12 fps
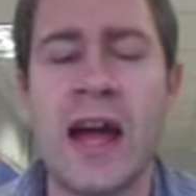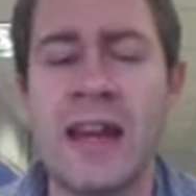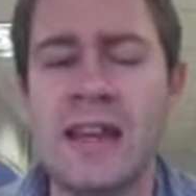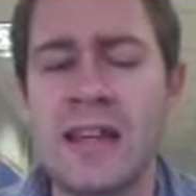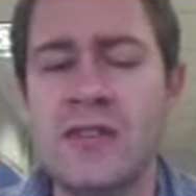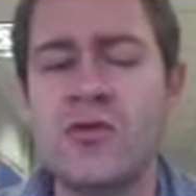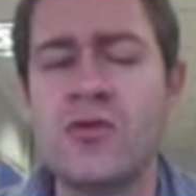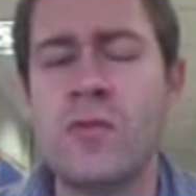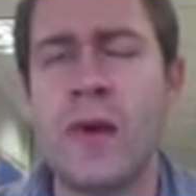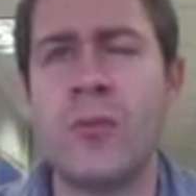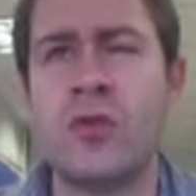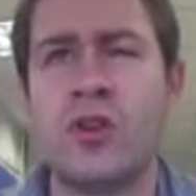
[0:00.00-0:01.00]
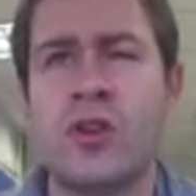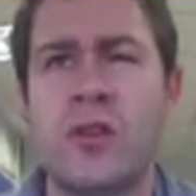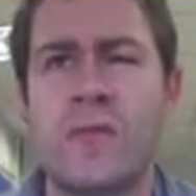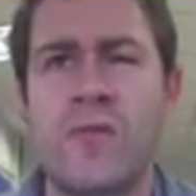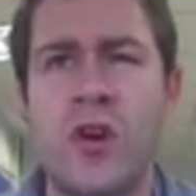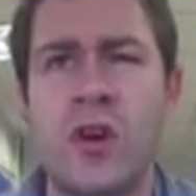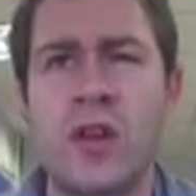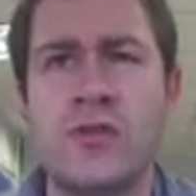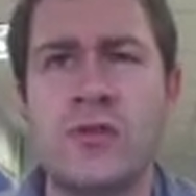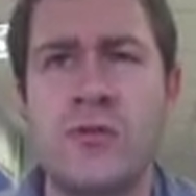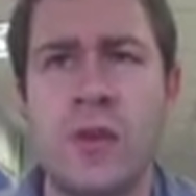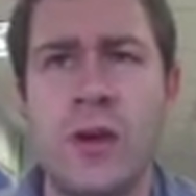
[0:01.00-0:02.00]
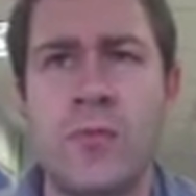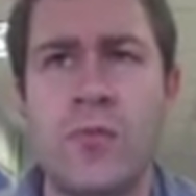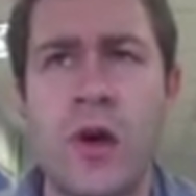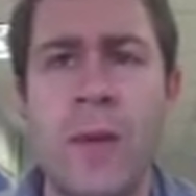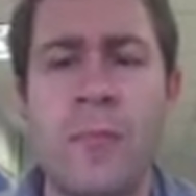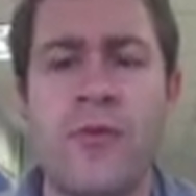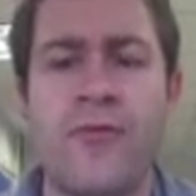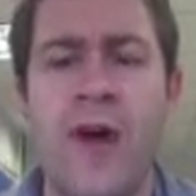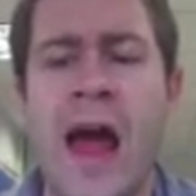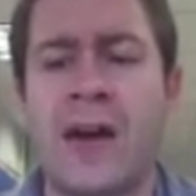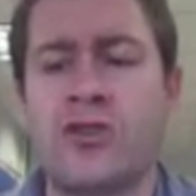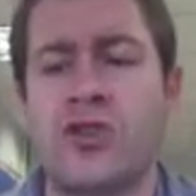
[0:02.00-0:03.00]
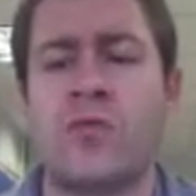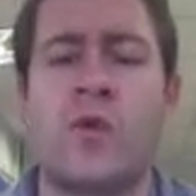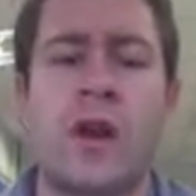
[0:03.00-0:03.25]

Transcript: need to remember to convert it to an improper fraction.